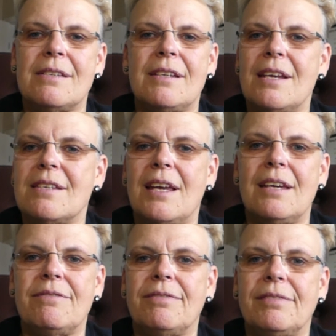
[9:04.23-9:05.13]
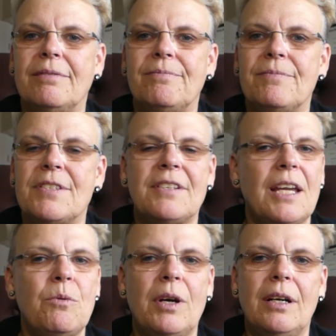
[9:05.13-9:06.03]
stay safe,
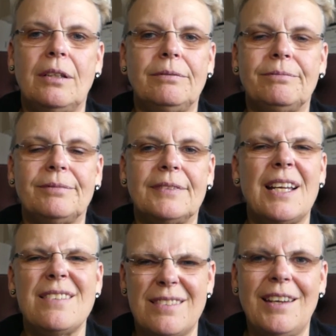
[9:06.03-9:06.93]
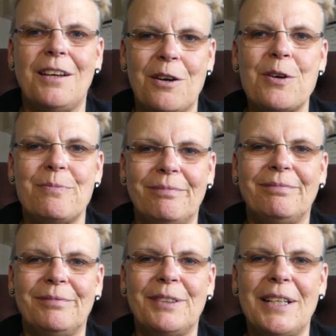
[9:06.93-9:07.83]
stay well, and stay at home.
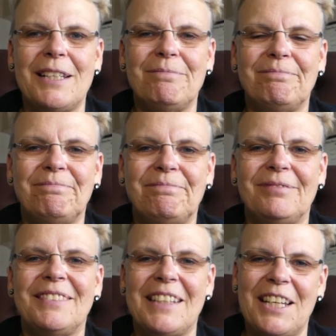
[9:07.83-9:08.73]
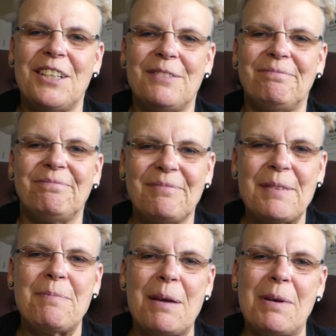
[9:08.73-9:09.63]
All right. Thank you.
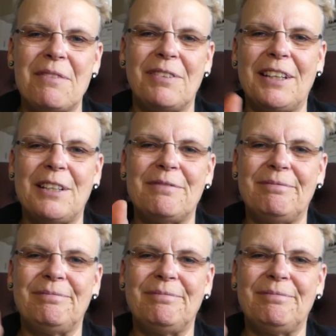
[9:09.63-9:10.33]
Bye-bye for now.